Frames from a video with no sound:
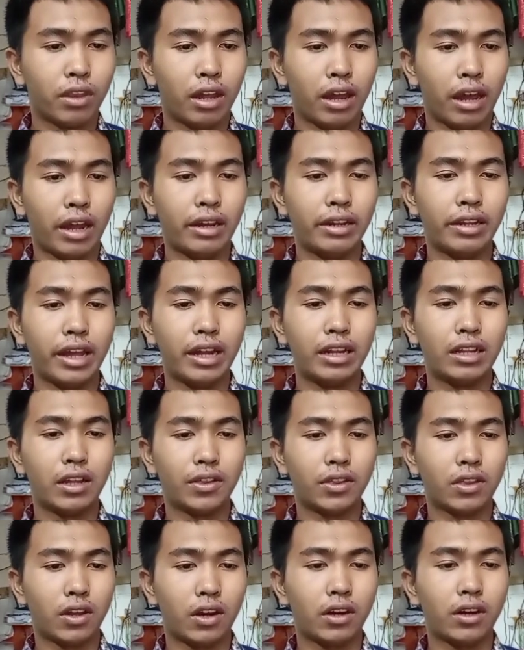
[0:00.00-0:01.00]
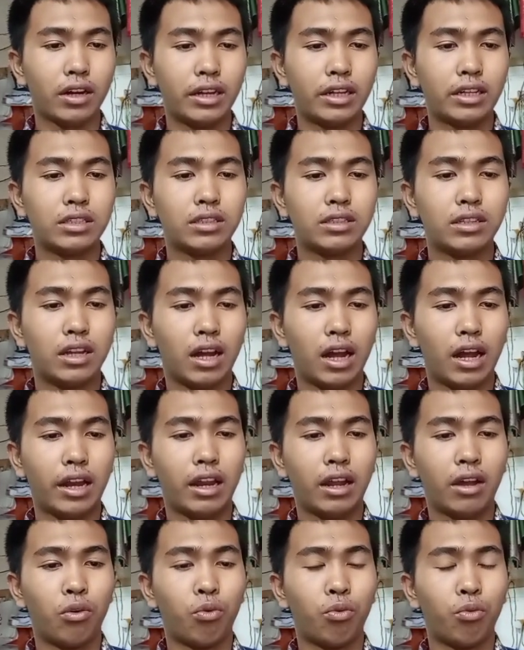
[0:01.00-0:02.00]
And then the third is the
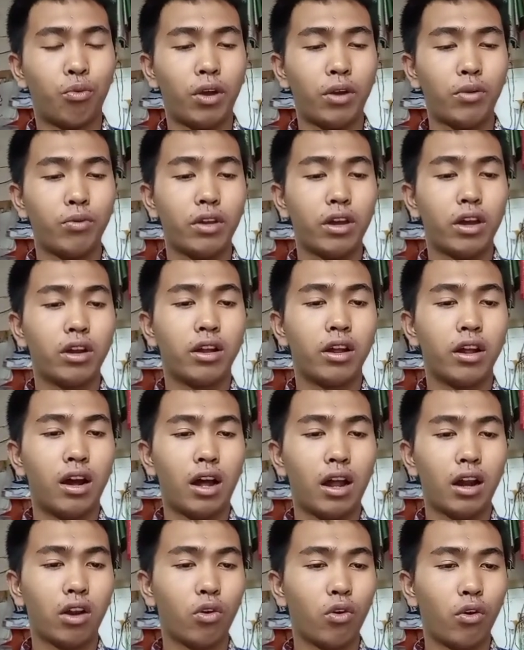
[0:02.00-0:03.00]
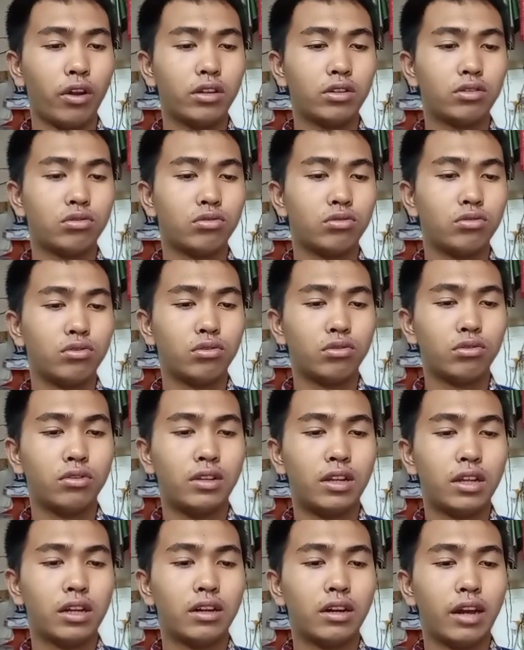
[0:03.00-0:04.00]
when we are going to do
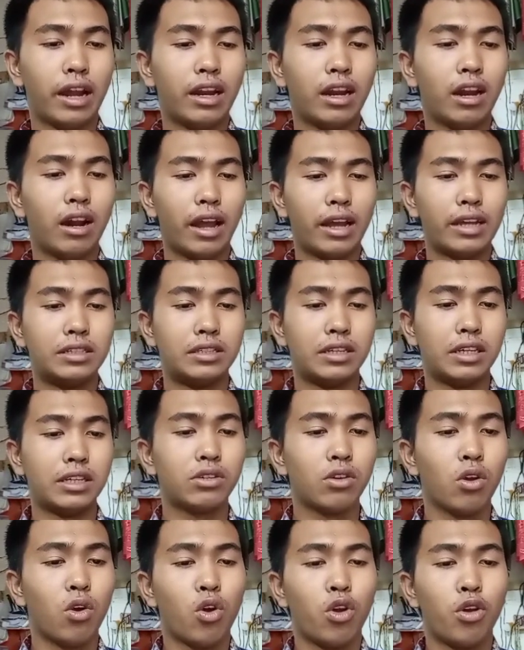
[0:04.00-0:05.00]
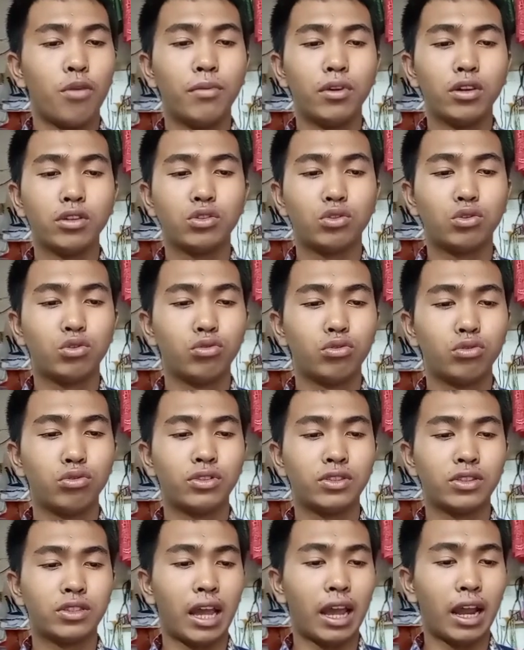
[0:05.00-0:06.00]
the analysis, we must to
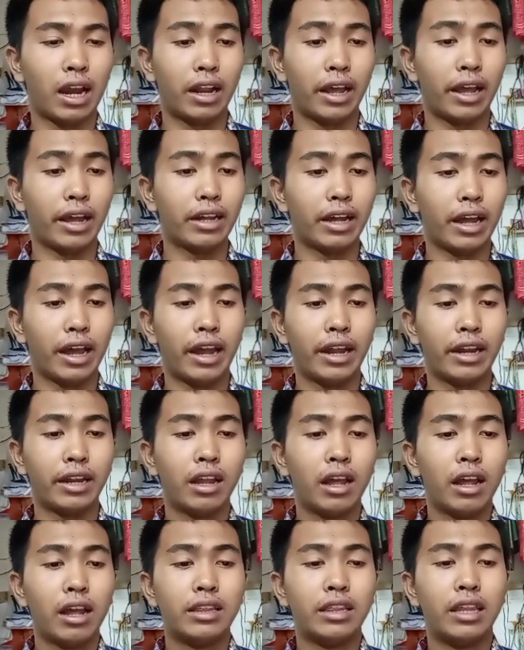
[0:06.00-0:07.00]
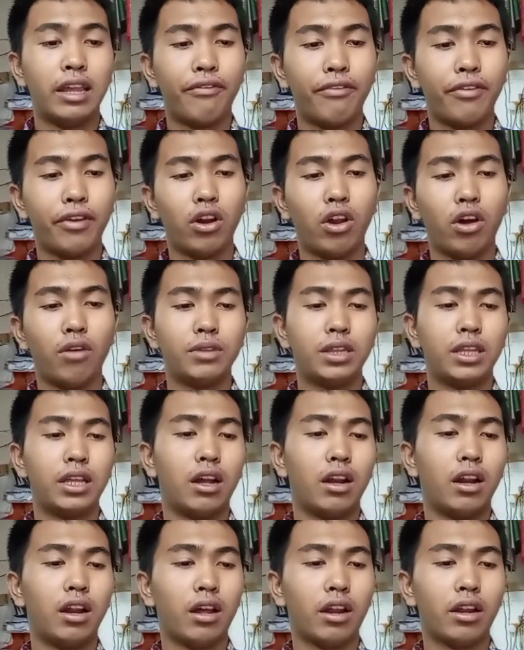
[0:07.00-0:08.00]
select and develop
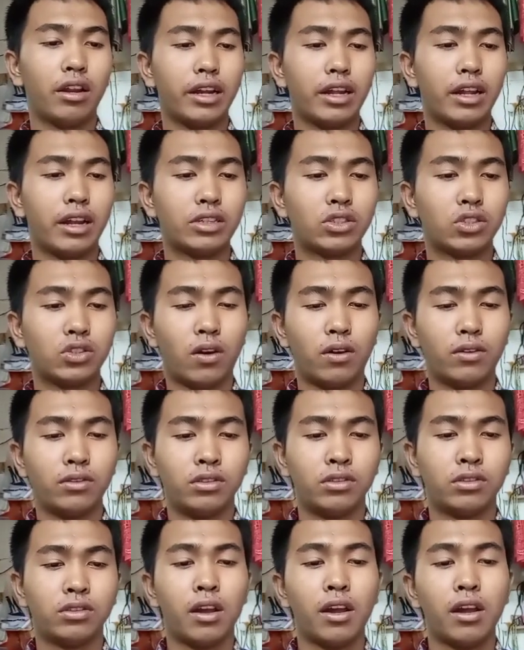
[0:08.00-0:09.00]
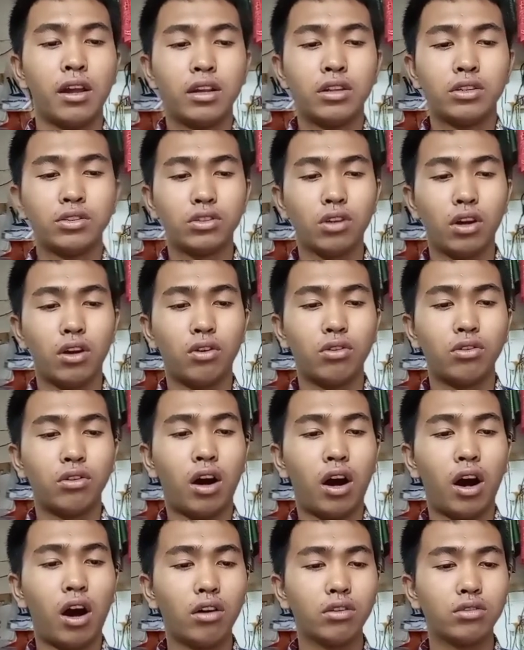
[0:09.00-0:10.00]
the learning resource. So
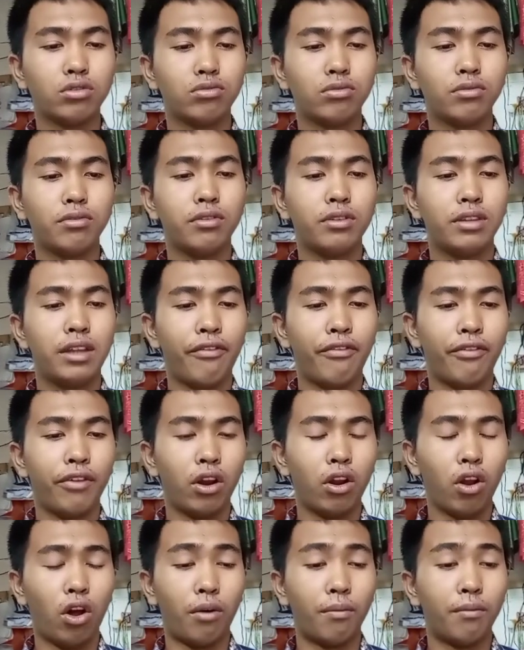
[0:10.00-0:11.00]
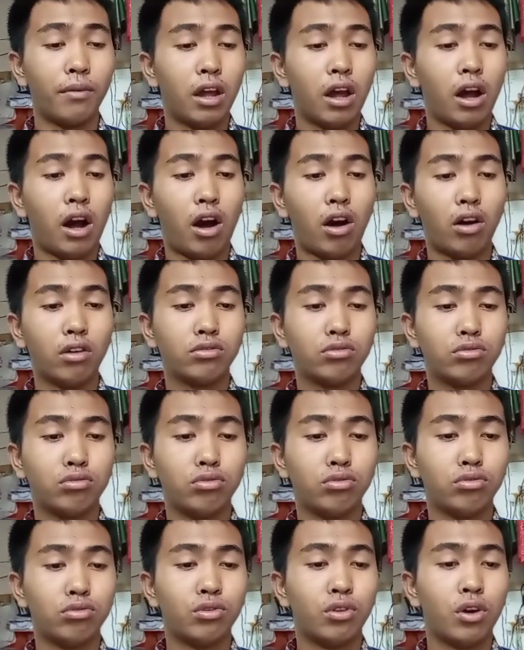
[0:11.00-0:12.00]
how to develop, how
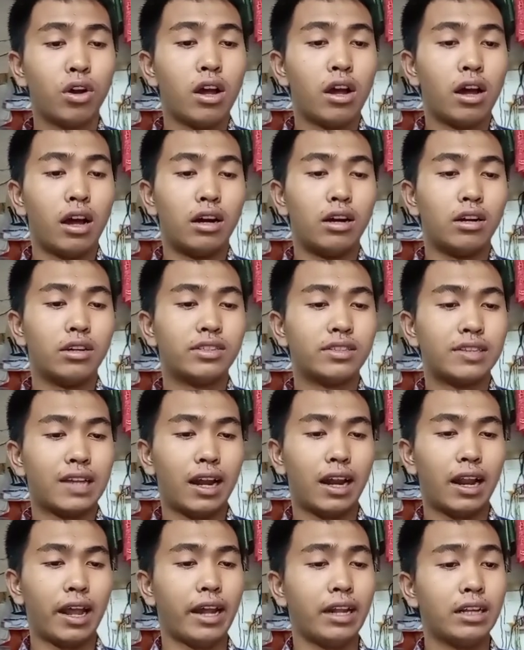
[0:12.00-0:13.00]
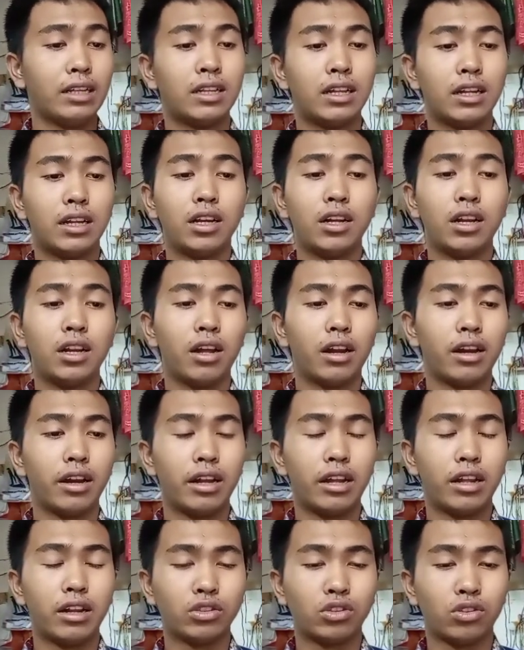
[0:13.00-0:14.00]
to select the
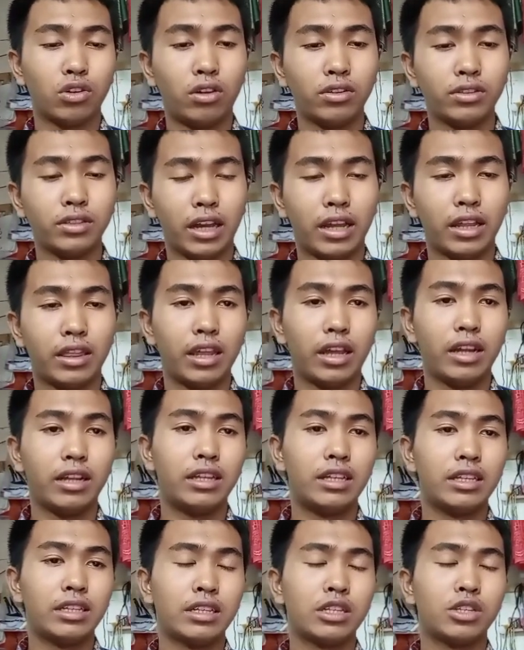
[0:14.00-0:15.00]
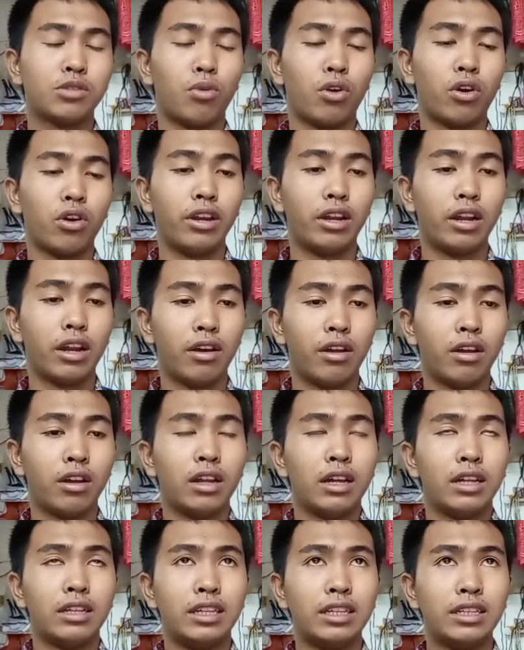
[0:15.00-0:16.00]
learning resource, I think this is more enough,
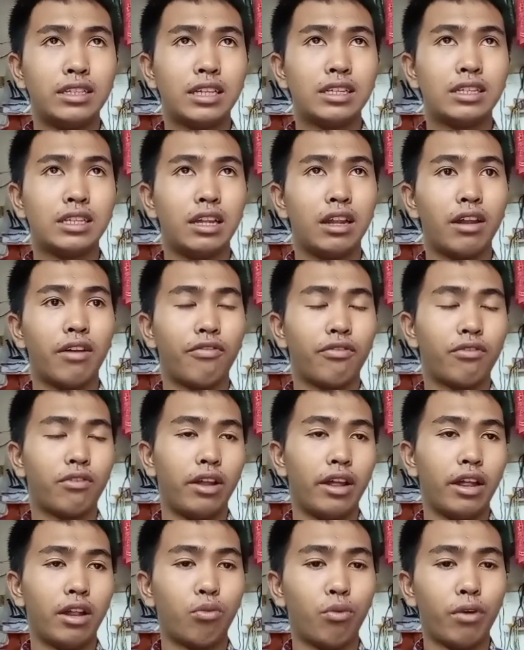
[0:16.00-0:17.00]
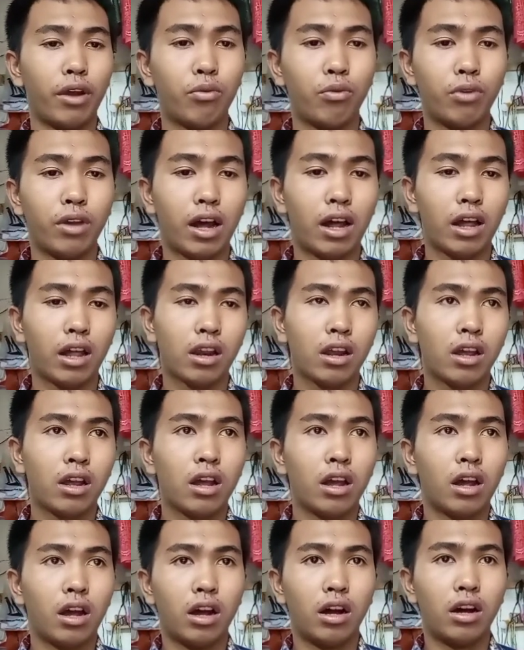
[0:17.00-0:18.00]
this is enough clear when we are
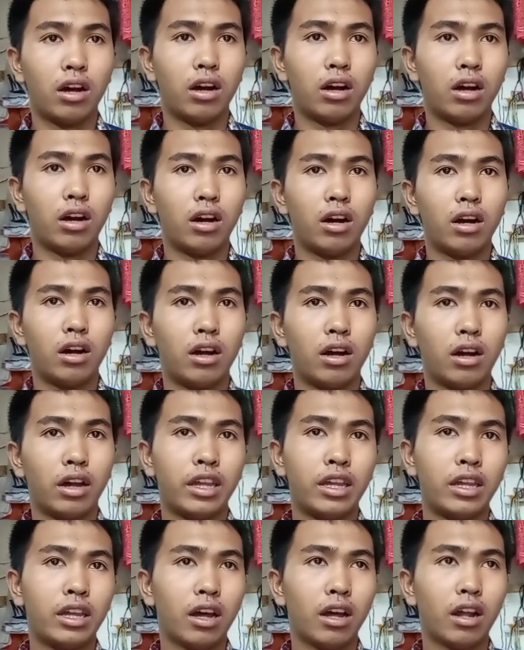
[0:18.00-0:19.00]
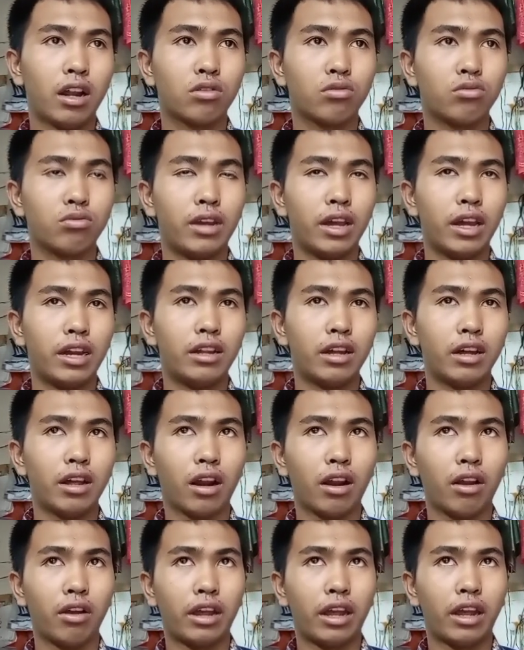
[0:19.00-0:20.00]
here
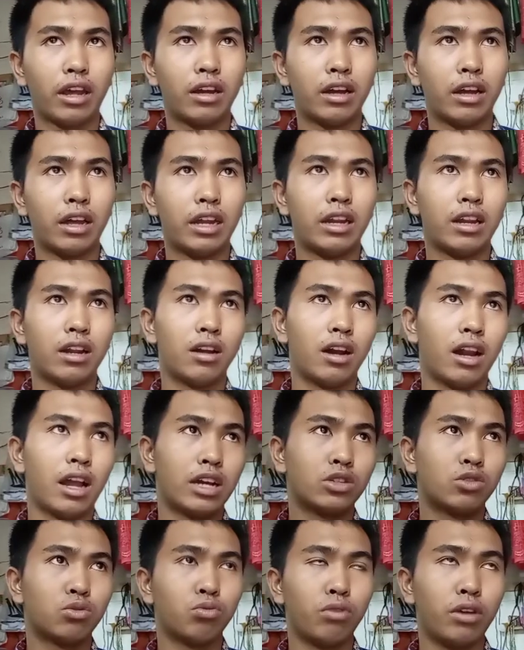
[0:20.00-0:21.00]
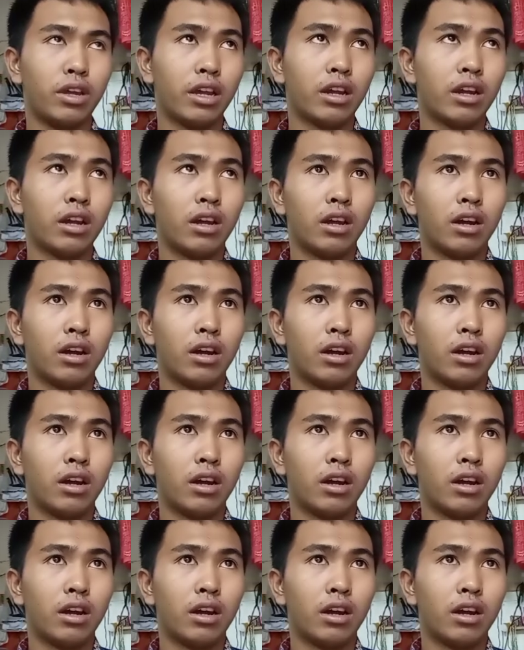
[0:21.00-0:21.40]
together in the last week